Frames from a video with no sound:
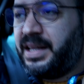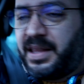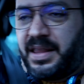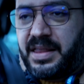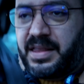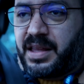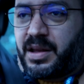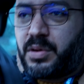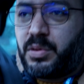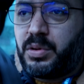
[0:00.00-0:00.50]

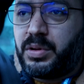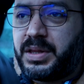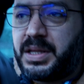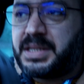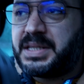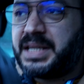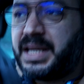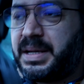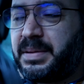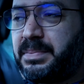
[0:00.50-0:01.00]
they're all the
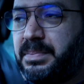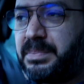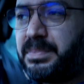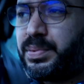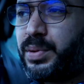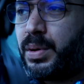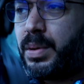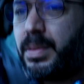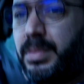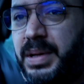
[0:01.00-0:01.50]
same,
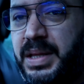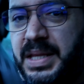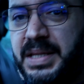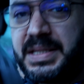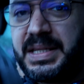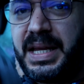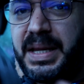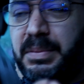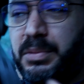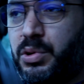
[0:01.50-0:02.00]
probably the
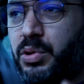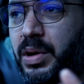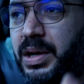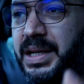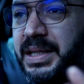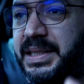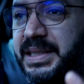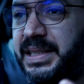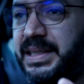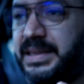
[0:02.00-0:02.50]
same
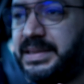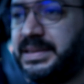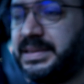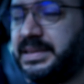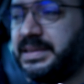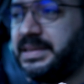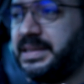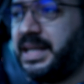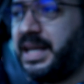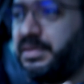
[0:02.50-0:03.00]
quality,
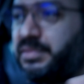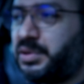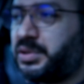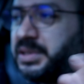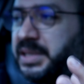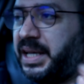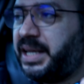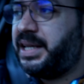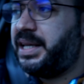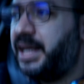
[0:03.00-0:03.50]
give or
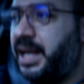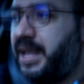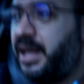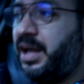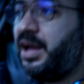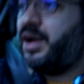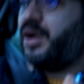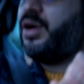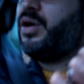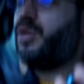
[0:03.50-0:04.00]
take.
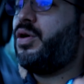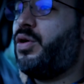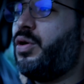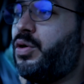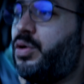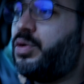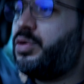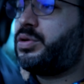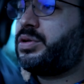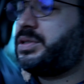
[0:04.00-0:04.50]

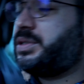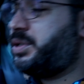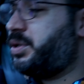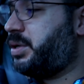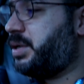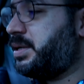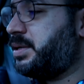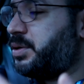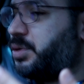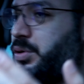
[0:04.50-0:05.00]
Or you
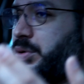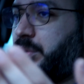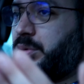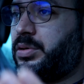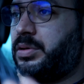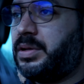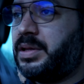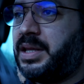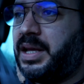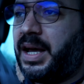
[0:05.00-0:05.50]
can go
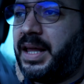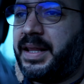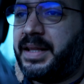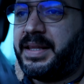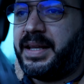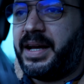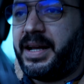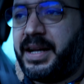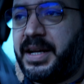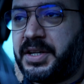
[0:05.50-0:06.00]
the other
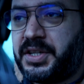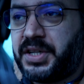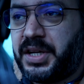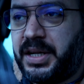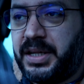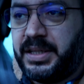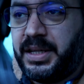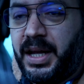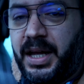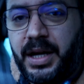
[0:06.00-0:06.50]

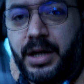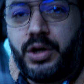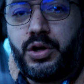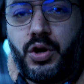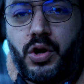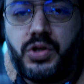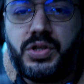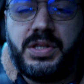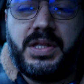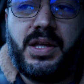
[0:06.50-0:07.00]
direction,
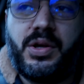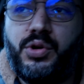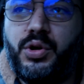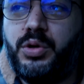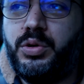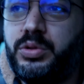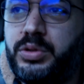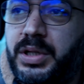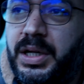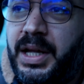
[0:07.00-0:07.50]
cross the
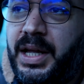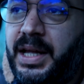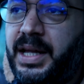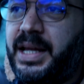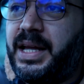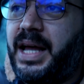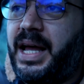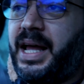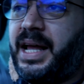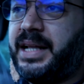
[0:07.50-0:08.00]
road,
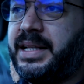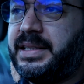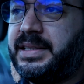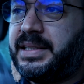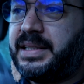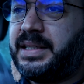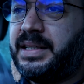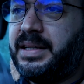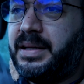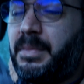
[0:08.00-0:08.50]
and
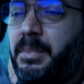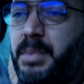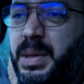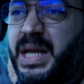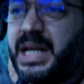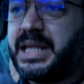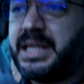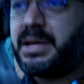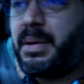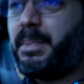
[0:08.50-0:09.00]

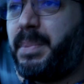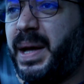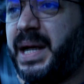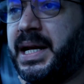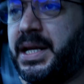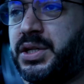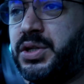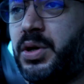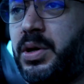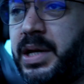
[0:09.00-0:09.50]
meet
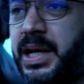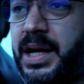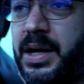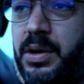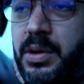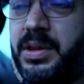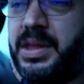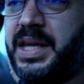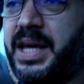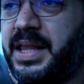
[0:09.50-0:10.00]
Panasonic
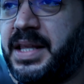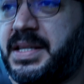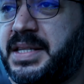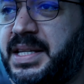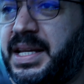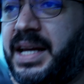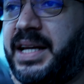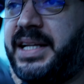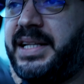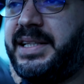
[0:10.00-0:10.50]
on the other
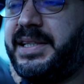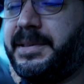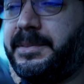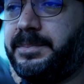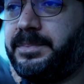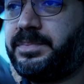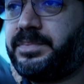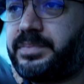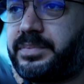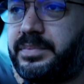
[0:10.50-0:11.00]
side.
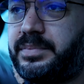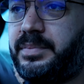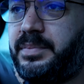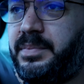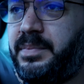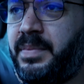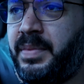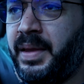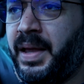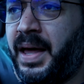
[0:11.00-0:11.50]

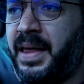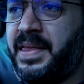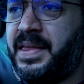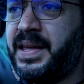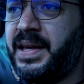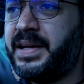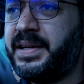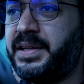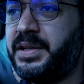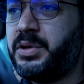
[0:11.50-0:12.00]
And uh,
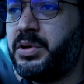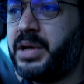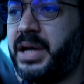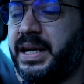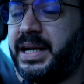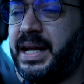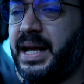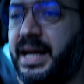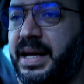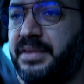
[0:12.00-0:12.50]
there you
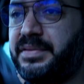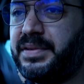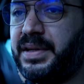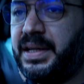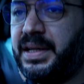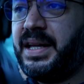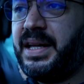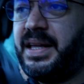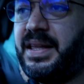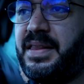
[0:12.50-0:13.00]
can have
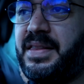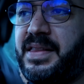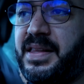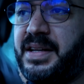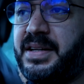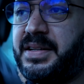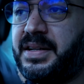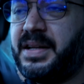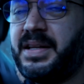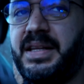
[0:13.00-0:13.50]
their
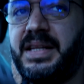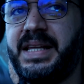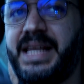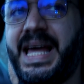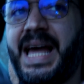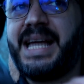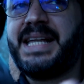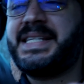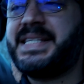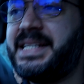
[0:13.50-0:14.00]

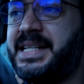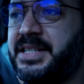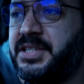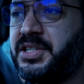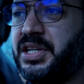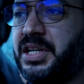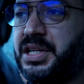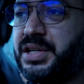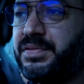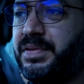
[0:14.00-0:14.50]
excellent
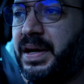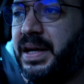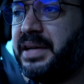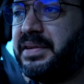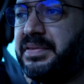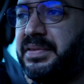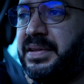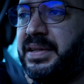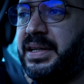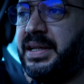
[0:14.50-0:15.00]

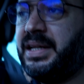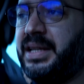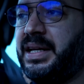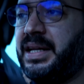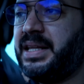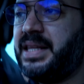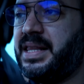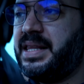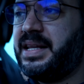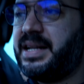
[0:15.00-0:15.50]

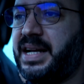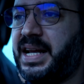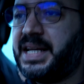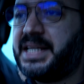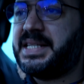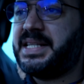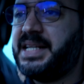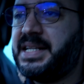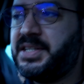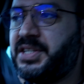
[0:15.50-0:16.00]
GH5, their
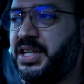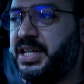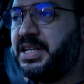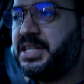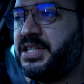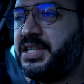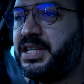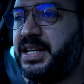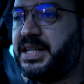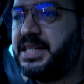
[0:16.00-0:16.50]
excellent
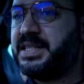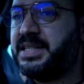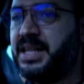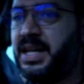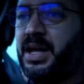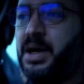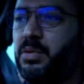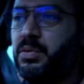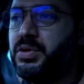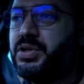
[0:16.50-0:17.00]

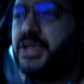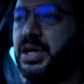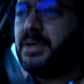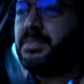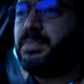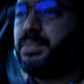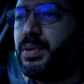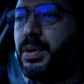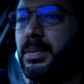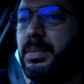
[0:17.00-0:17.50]
GH6, which are
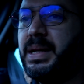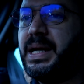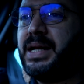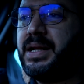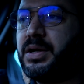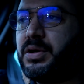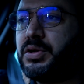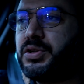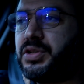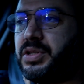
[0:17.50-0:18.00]
probably going to
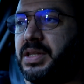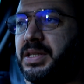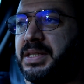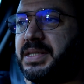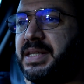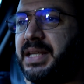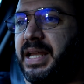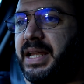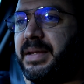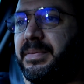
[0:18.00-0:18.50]
cost you the
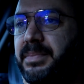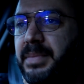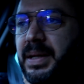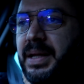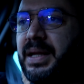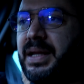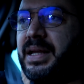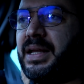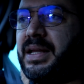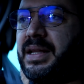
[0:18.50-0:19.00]
same
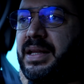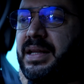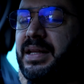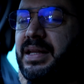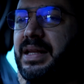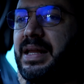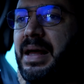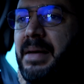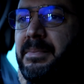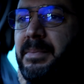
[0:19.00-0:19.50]

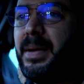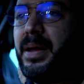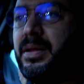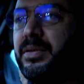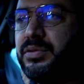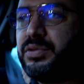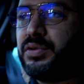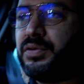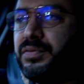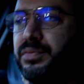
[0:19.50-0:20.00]

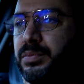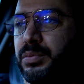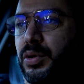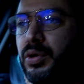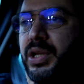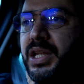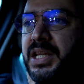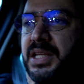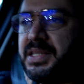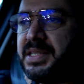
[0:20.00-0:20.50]
amount of
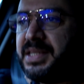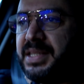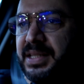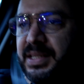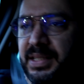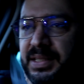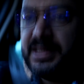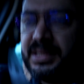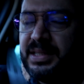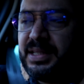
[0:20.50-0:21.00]
monies.
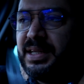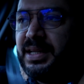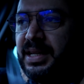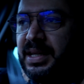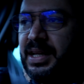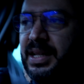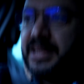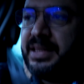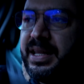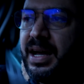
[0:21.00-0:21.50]

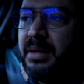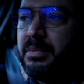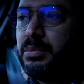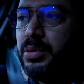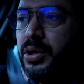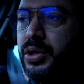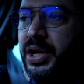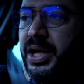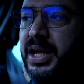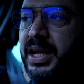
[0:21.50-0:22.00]
The
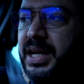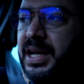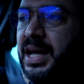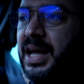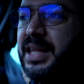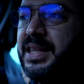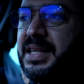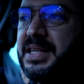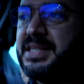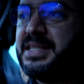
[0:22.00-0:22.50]
money
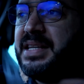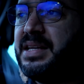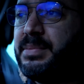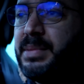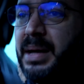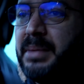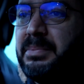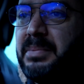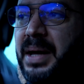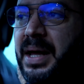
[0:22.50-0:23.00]
are the same
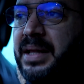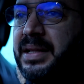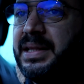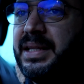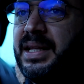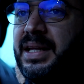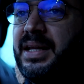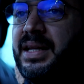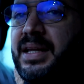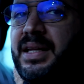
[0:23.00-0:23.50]
amount
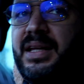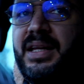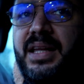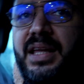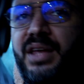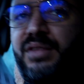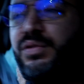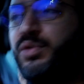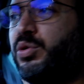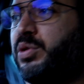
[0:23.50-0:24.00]

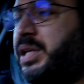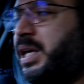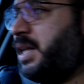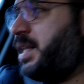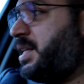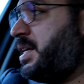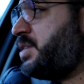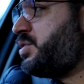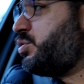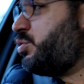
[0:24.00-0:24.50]
if you take
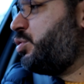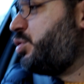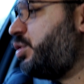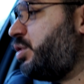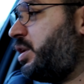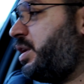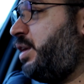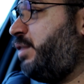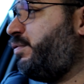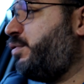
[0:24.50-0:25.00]
this or
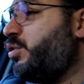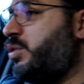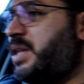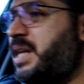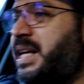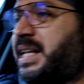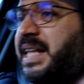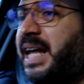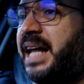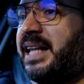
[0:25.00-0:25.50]
if you
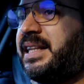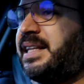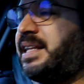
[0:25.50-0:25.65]
take that